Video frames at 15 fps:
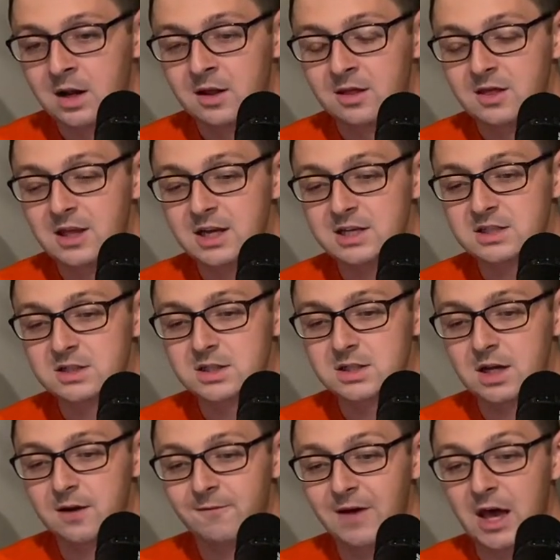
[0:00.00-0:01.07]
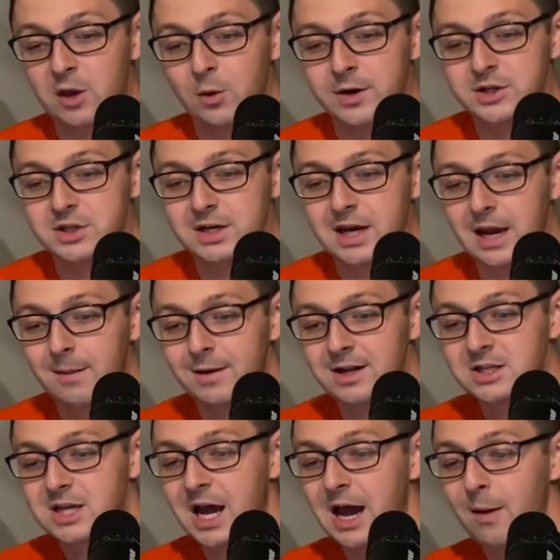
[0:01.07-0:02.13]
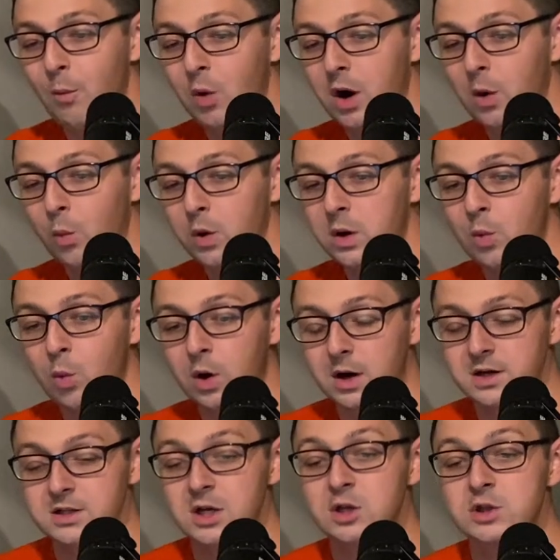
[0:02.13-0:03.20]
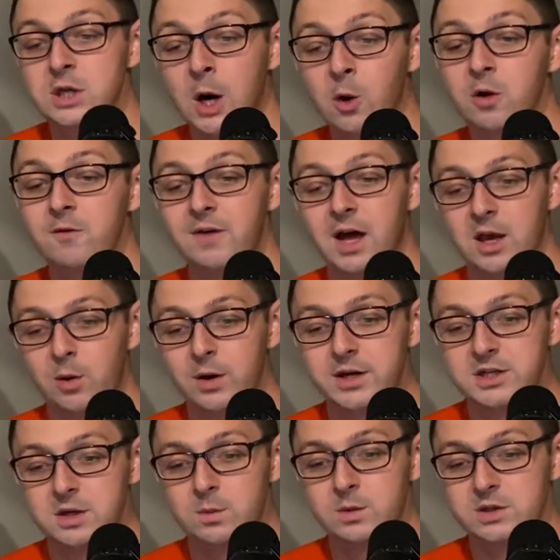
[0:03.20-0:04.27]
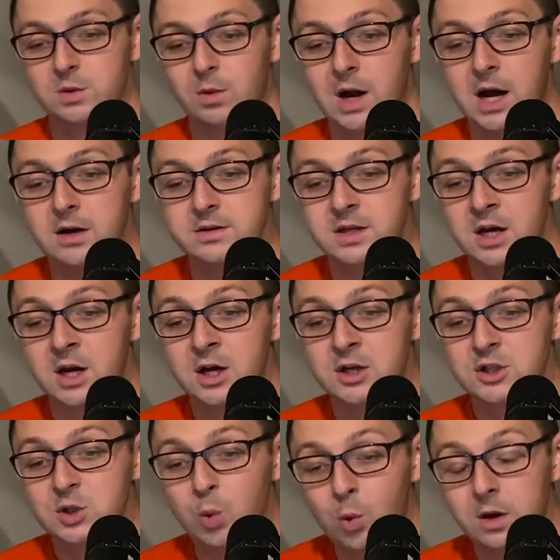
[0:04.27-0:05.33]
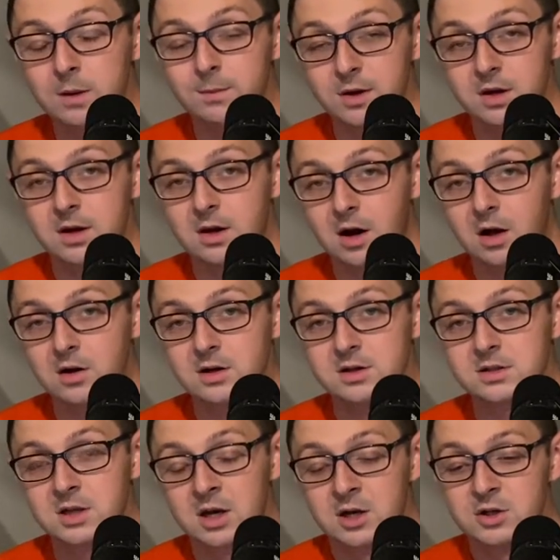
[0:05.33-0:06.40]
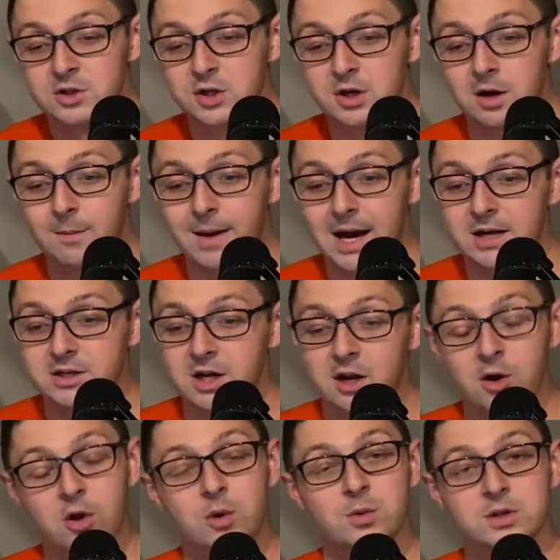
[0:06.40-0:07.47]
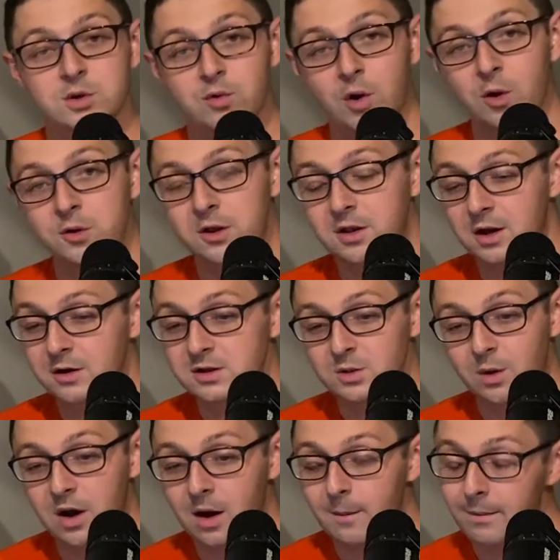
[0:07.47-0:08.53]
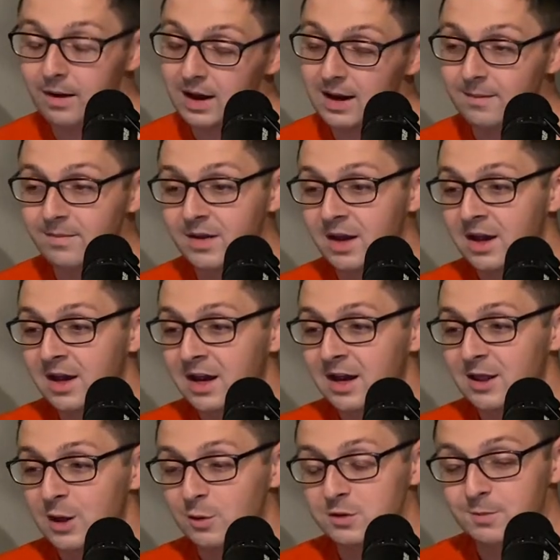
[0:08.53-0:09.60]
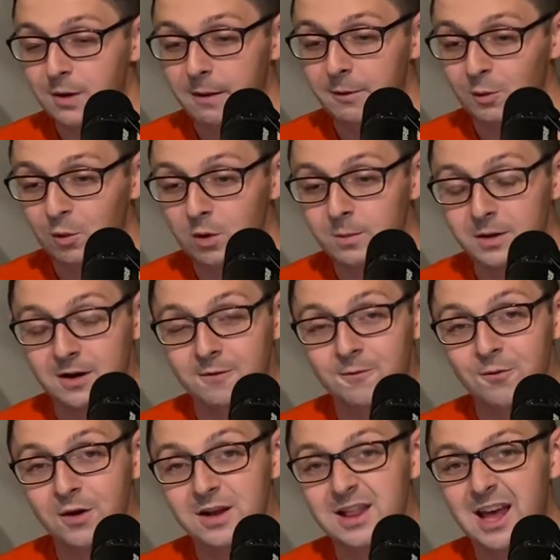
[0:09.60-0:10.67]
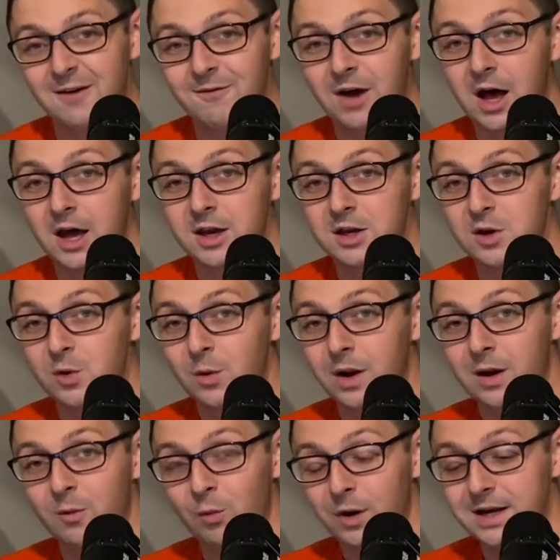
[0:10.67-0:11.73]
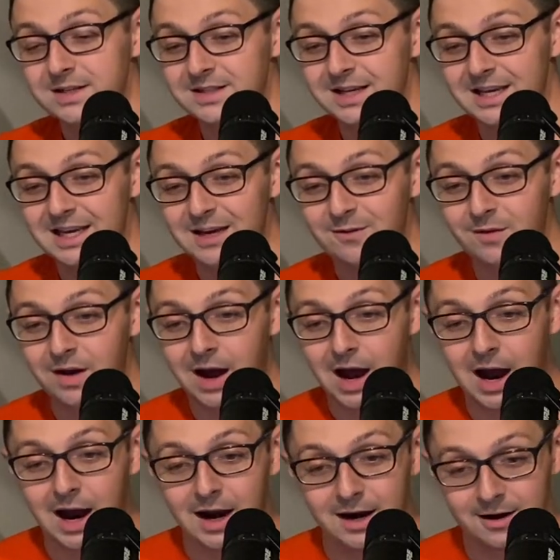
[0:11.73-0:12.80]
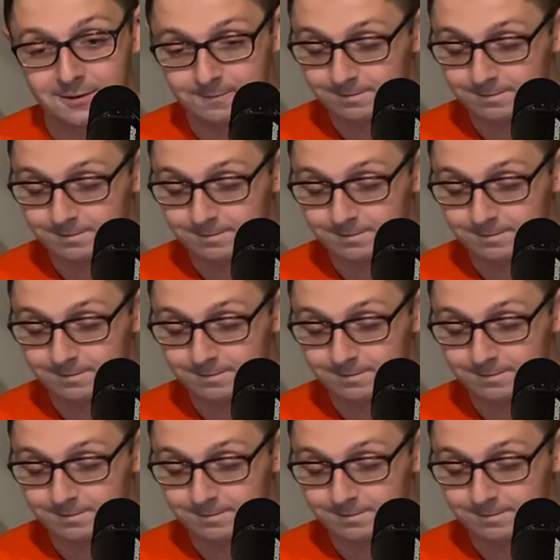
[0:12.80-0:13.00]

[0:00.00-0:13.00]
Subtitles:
This valuation came at a time where WeWork's total valuation was around $20 billion. So you can imagine, I know there was growth in there as well, but there was probably room to conflate that value and raise it even higher.